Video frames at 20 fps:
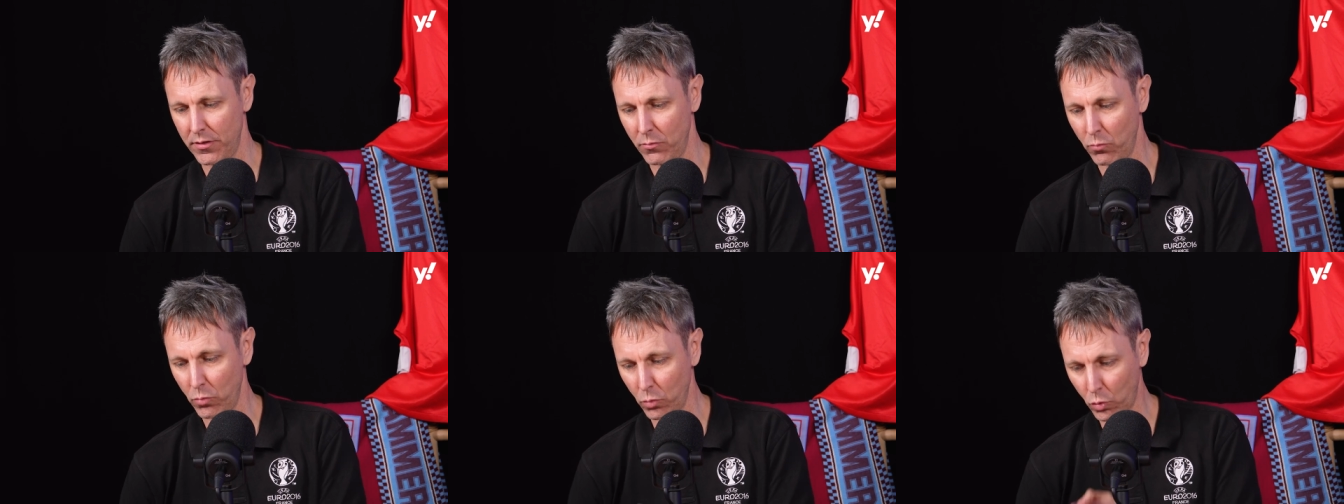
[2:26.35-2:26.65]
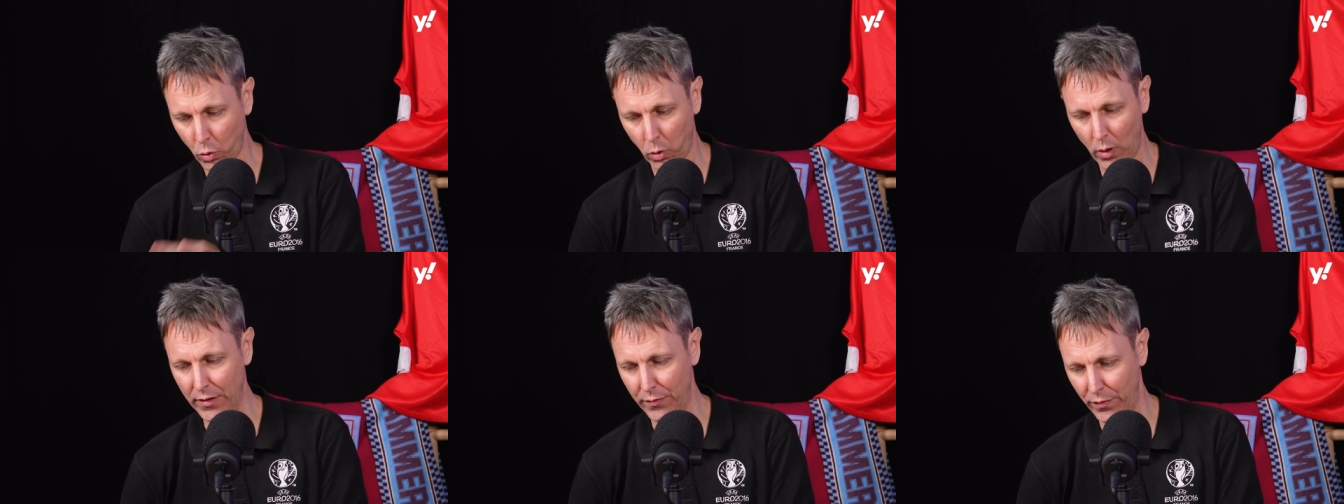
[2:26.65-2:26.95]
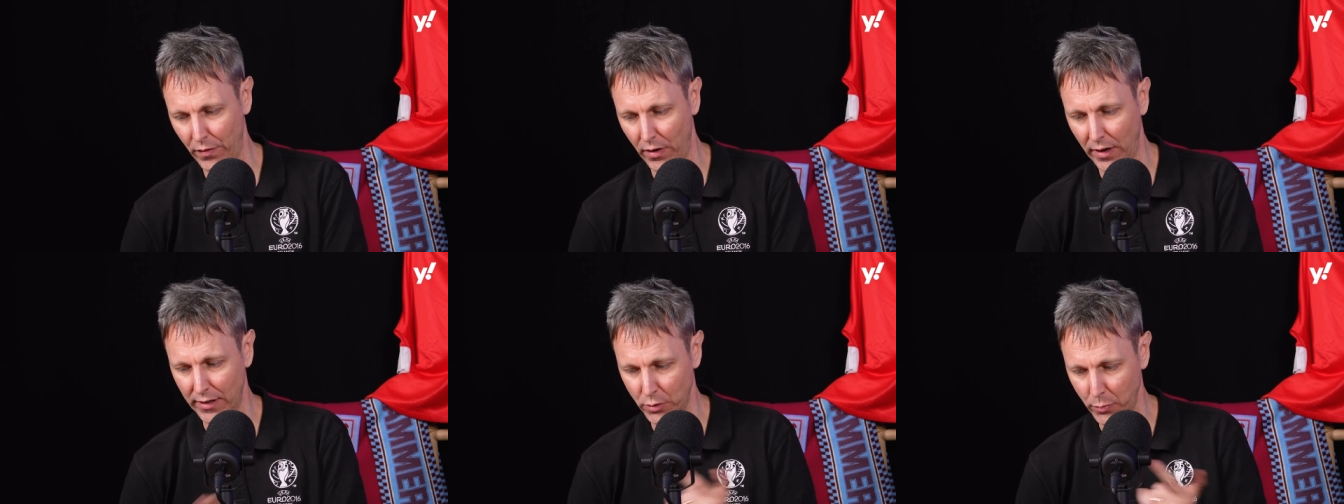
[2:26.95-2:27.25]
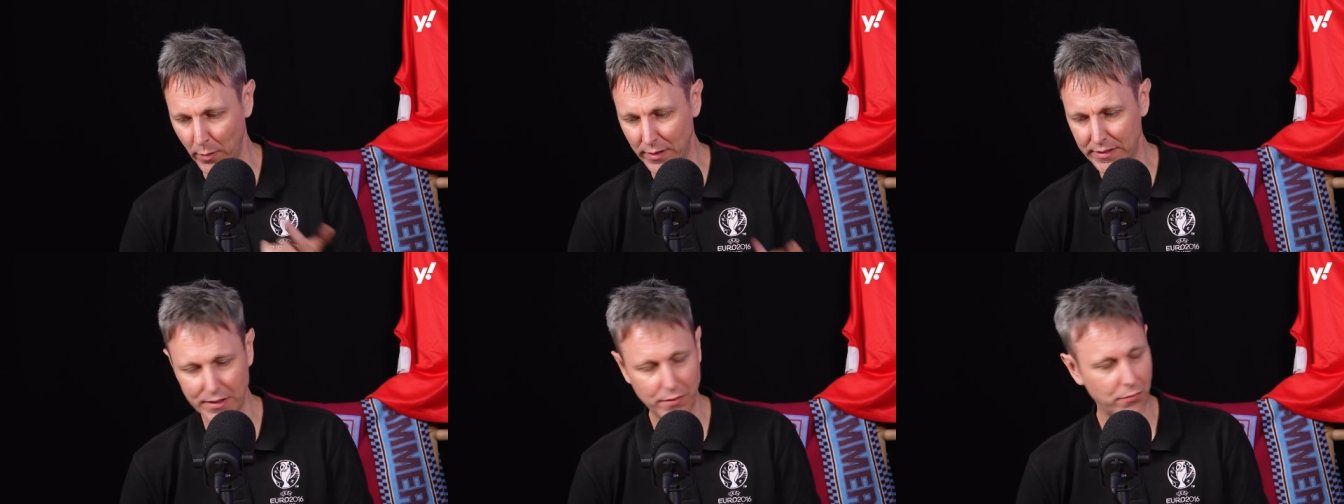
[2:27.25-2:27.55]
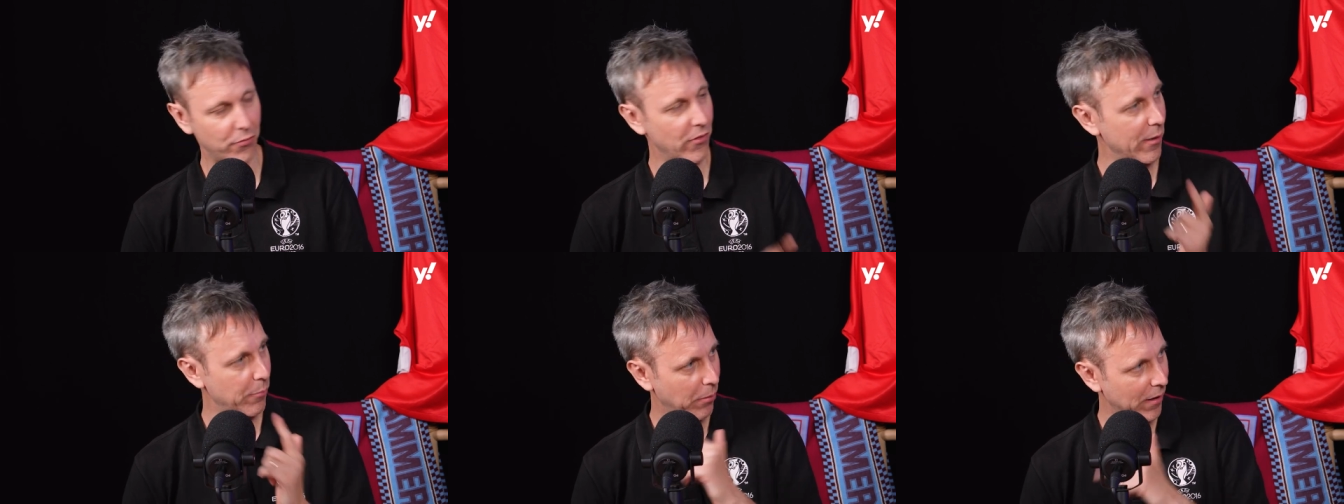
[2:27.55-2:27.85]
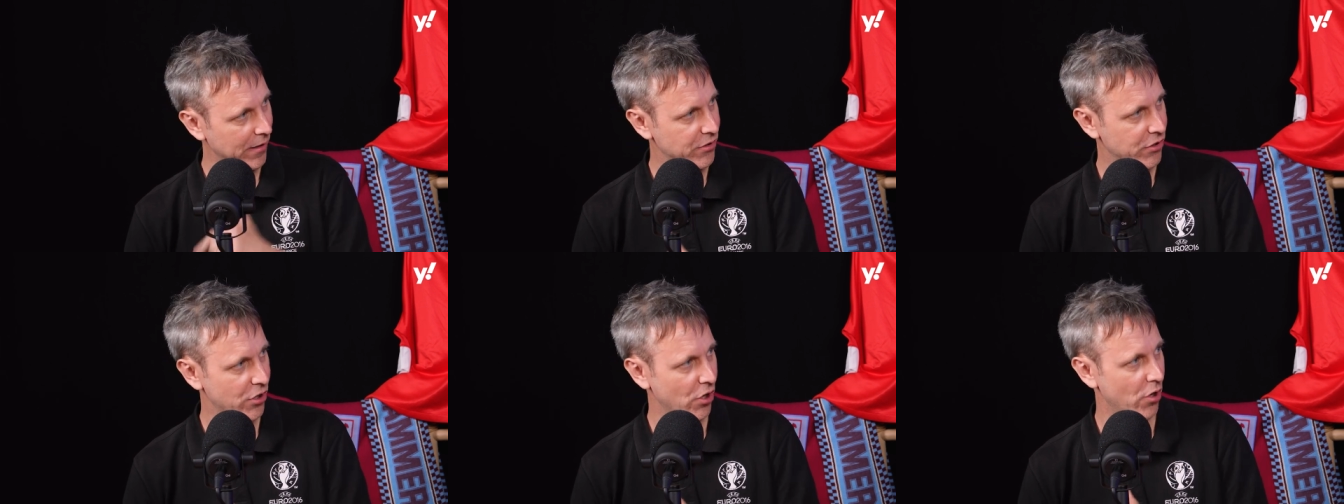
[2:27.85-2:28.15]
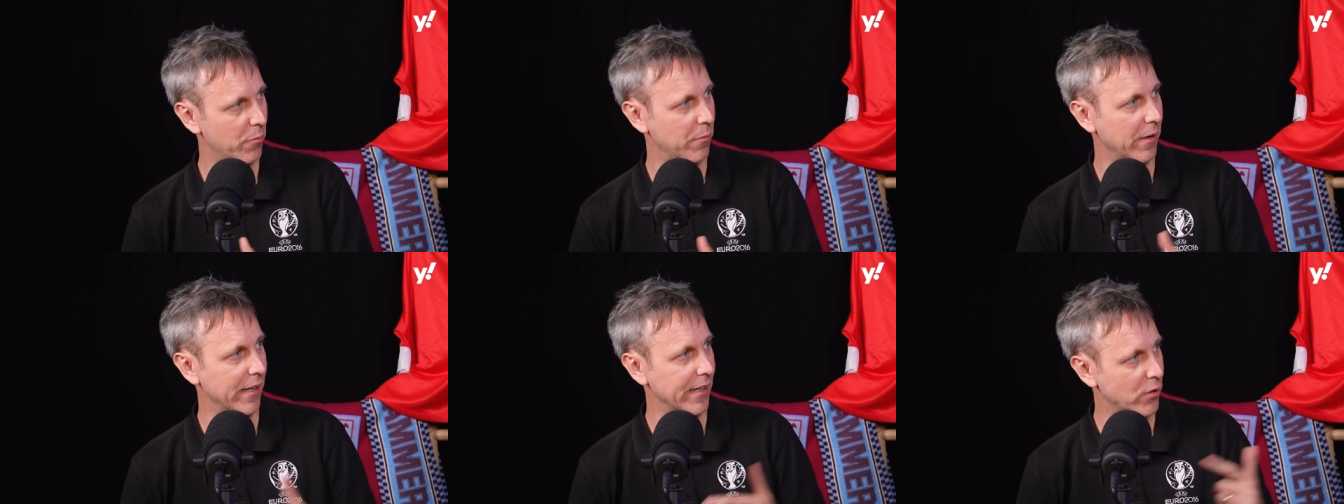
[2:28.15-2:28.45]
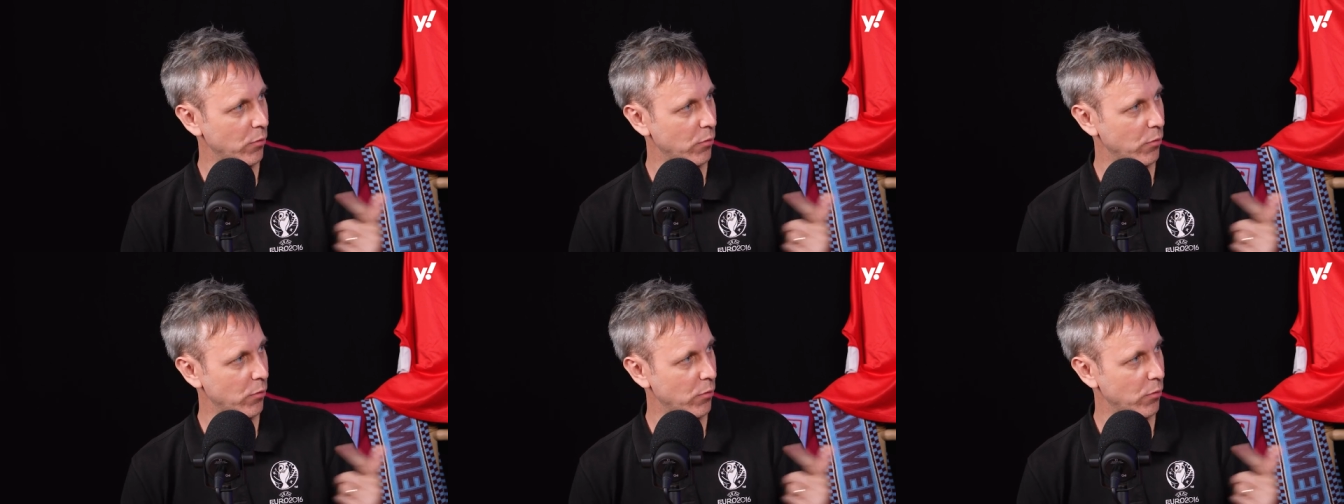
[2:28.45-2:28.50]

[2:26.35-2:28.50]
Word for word: will qualify 23 plus Germany.